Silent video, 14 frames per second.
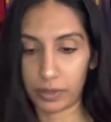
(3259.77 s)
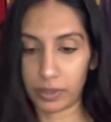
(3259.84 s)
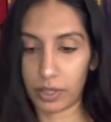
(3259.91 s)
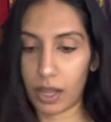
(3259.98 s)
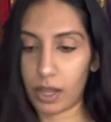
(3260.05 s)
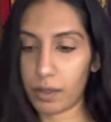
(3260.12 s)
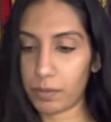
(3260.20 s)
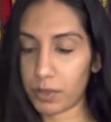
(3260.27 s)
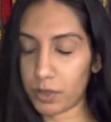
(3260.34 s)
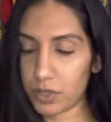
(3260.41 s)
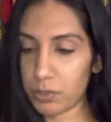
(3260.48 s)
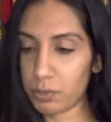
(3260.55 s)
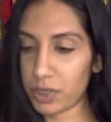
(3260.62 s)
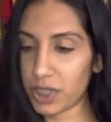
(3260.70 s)
Um,
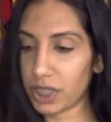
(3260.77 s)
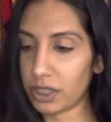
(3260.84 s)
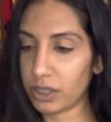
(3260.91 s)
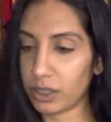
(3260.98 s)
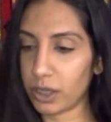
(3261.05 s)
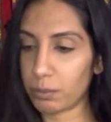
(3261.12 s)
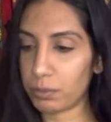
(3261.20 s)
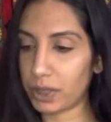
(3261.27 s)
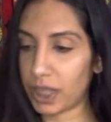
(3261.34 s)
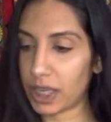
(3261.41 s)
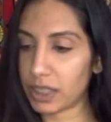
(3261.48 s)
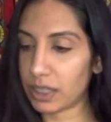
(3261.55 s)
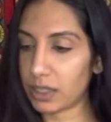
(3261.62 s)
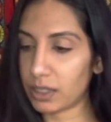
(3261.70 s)
there's a particular
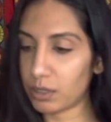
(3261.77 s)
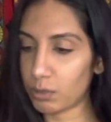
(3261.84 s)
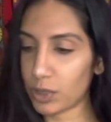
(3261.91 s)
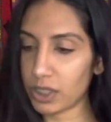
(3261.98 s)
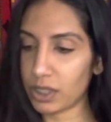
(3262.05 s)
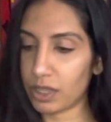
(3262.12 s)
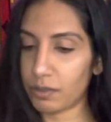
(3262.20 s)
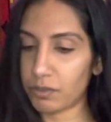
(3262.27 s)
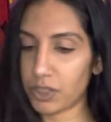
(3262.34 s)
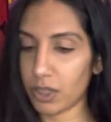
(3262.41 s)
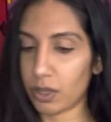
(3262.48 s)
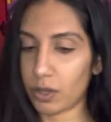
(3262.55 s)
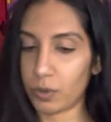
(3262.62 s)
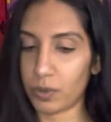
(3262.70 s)
place that this person loves to
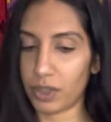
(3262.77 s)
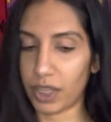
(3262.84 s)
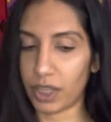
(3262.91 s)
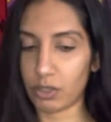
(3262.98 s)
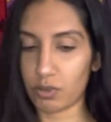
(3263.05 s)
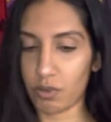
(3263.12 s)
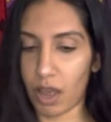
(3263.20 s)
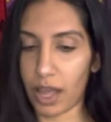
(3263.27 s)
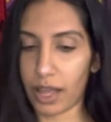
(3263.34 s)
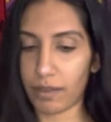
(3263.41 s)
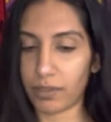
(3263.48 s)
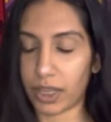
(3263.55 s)
go when they drive.